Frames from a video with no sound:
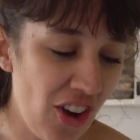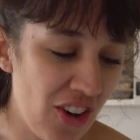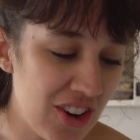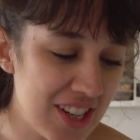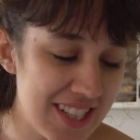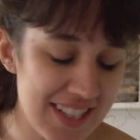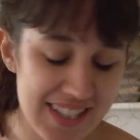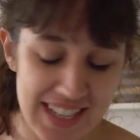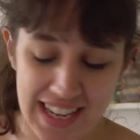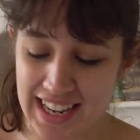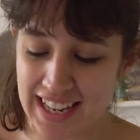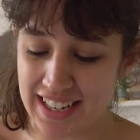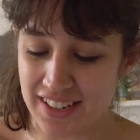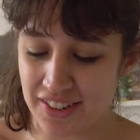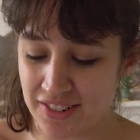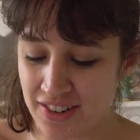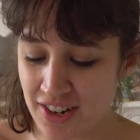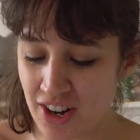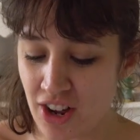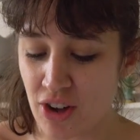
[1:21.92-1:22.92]
No, because I
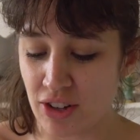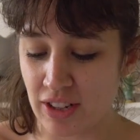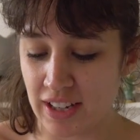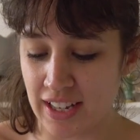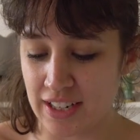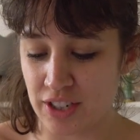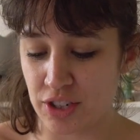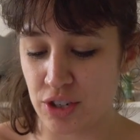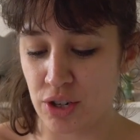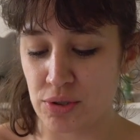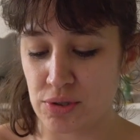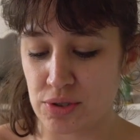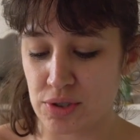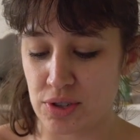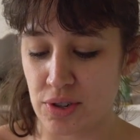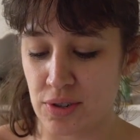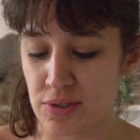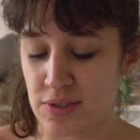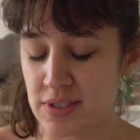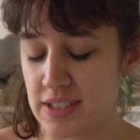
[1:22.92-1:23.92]
don't know. Like
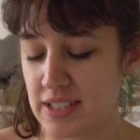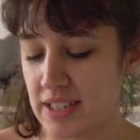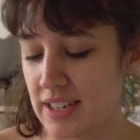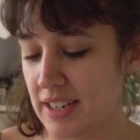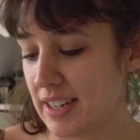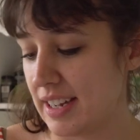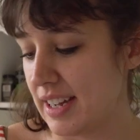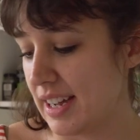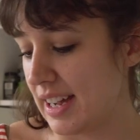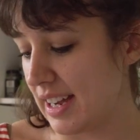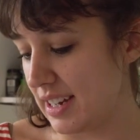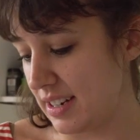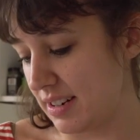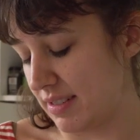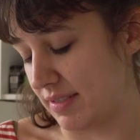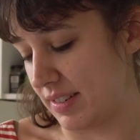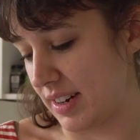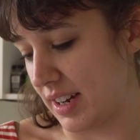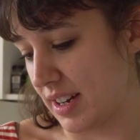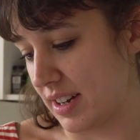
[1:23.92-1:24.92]
couscous, I
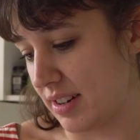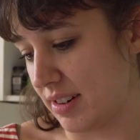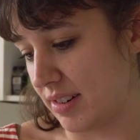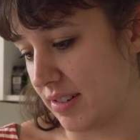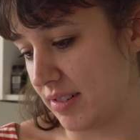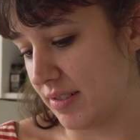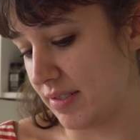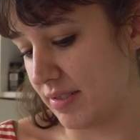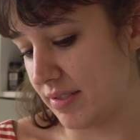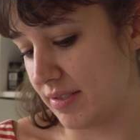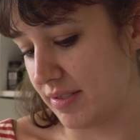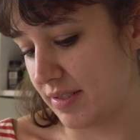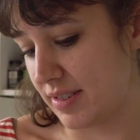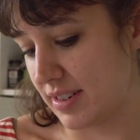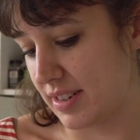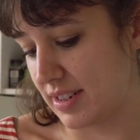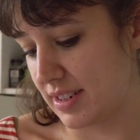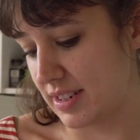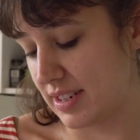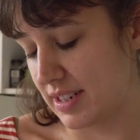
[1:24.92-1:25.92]
don't know.
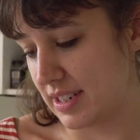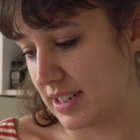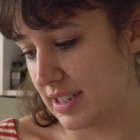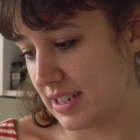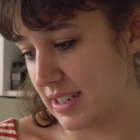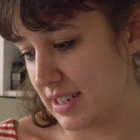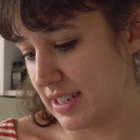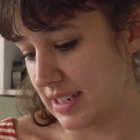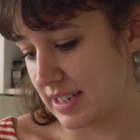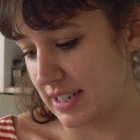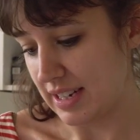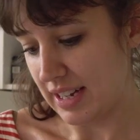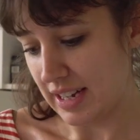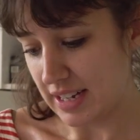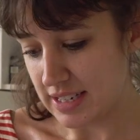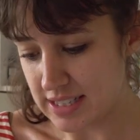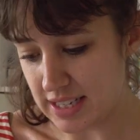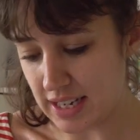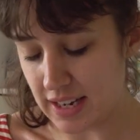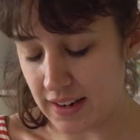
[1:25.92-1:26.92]

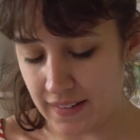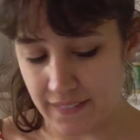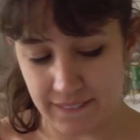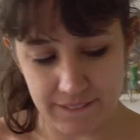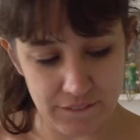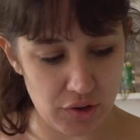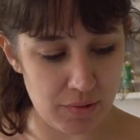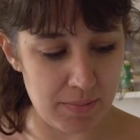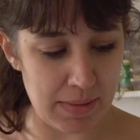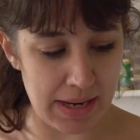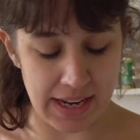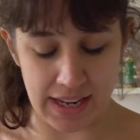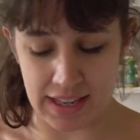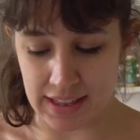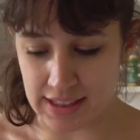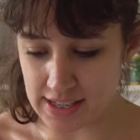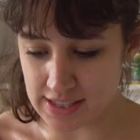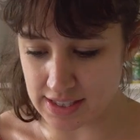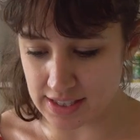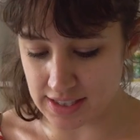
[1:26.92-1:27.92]
See, for me,
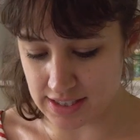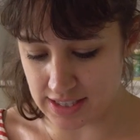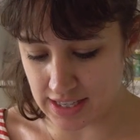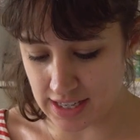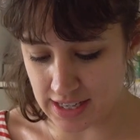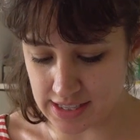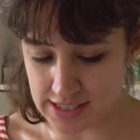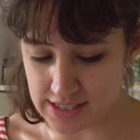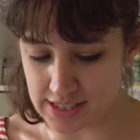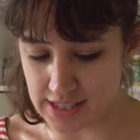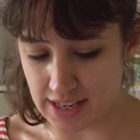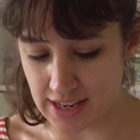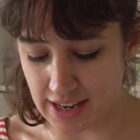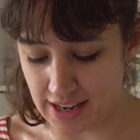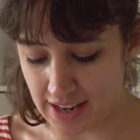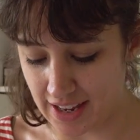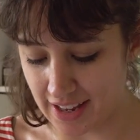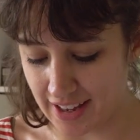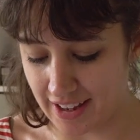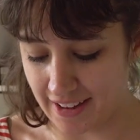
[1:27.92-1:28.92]
this is
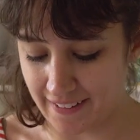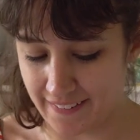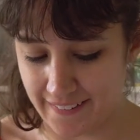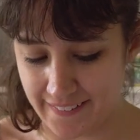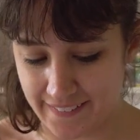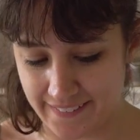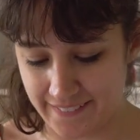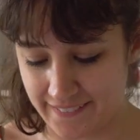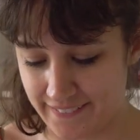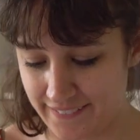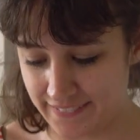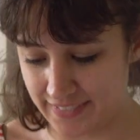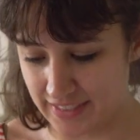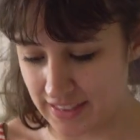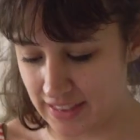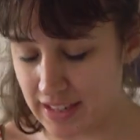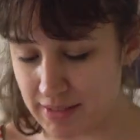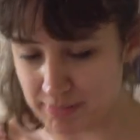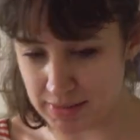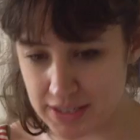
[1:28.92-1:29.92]
easy. Hmm.
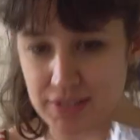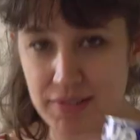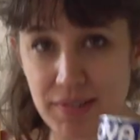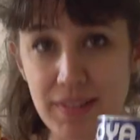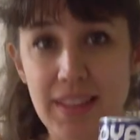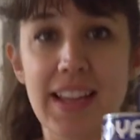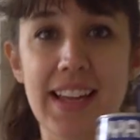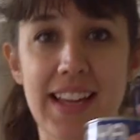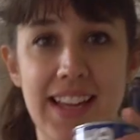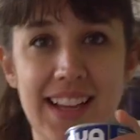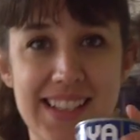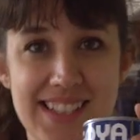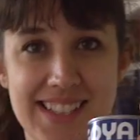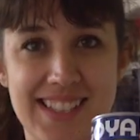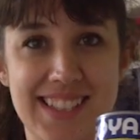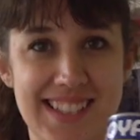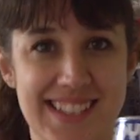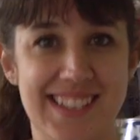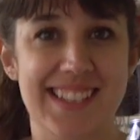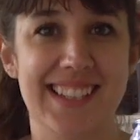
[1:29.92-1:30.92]
Let me do
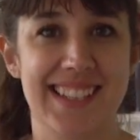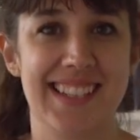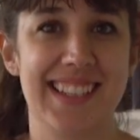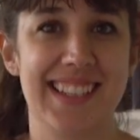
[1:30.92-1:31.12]
this.